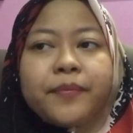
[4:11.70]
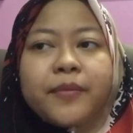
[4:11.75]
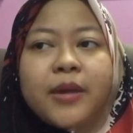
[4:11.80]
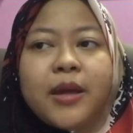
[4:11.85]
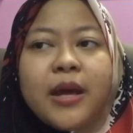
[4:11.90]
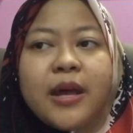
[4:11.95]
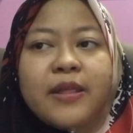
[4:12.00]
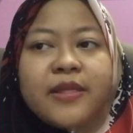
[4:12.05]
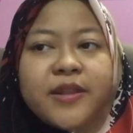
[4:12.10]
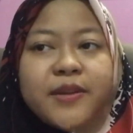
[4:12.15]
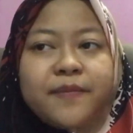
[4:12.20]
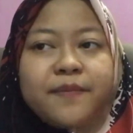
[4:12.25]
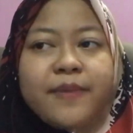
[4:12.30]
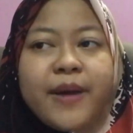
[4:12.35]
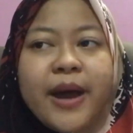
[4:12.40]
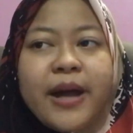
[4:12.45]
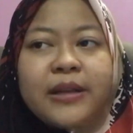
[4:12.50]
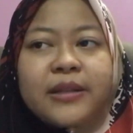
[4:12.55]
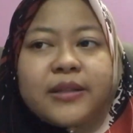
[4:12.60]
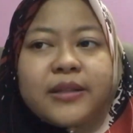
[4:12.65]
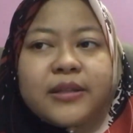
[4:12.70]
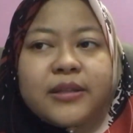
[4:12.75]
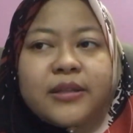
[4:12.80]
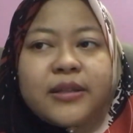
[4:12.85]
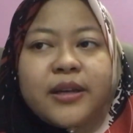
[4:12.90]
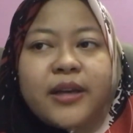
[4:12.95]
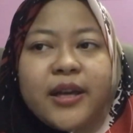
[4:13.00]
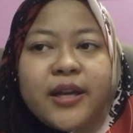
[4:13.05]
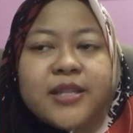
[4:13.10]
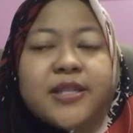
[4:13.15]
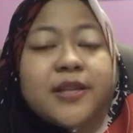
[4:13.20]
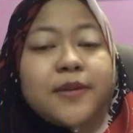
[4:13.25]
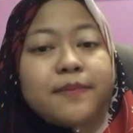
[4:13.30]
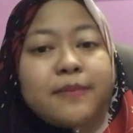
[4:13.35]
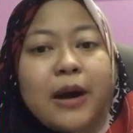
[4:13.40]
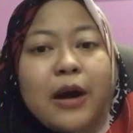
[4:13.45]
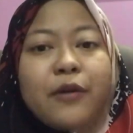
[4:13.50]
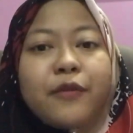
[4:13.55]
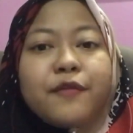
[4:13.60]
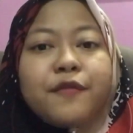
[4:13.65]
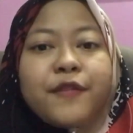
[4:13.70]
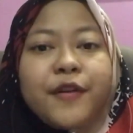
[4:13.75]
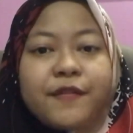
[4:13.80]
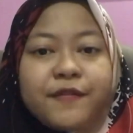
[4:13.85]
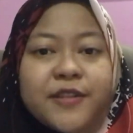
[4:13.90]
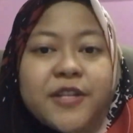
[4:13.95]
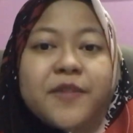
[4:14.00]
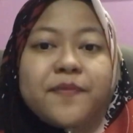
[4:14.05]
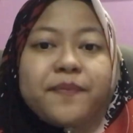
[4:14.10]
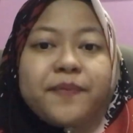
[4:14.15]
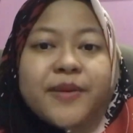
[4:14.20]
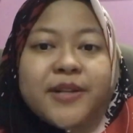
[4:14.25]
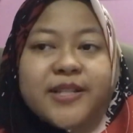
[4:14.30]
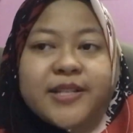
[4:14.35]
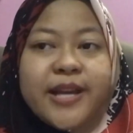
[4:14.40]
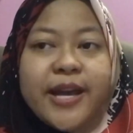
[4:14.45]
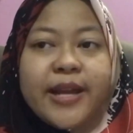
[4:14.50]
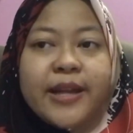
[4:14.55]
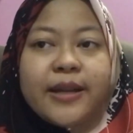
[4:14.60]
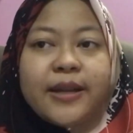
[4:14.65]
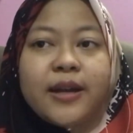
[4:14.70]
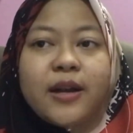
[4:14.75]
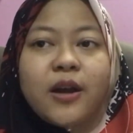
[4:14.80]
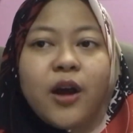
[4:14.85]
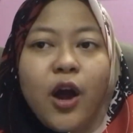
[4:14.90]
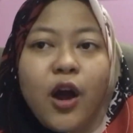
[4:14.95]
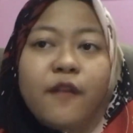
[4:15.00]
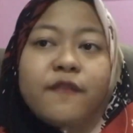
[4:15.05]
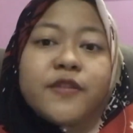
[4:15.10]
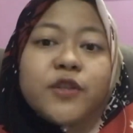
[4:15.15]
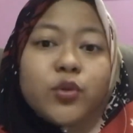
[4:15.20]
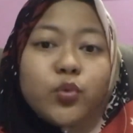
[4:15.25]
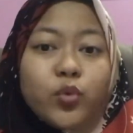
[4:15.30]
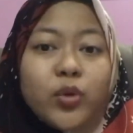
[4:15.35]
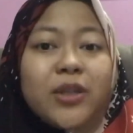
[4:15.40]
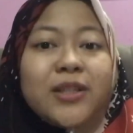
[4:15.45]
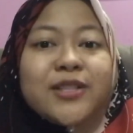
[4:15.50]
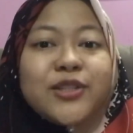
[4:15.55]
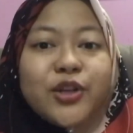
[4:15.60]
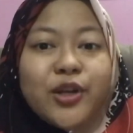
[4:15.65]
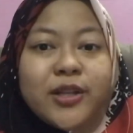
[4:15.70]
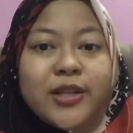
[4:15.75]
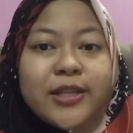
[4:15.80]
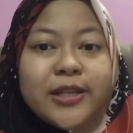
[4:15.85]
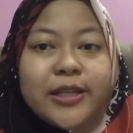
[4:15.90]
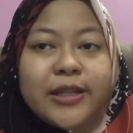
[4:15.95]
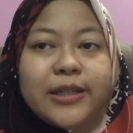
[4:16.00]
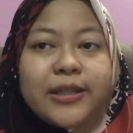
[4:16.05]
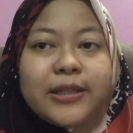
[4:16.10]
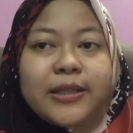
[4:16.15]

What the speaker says: the belt is about 15% of the world total.